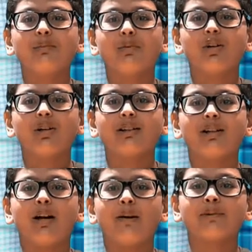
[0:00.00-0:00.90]
morning,
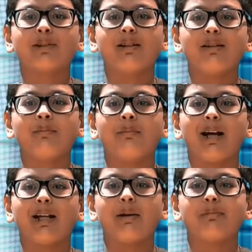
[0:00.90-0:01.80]
Thompson.
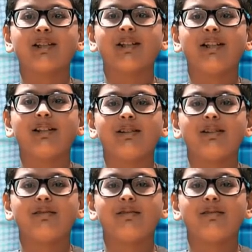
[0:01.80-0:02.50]
My name is Anish.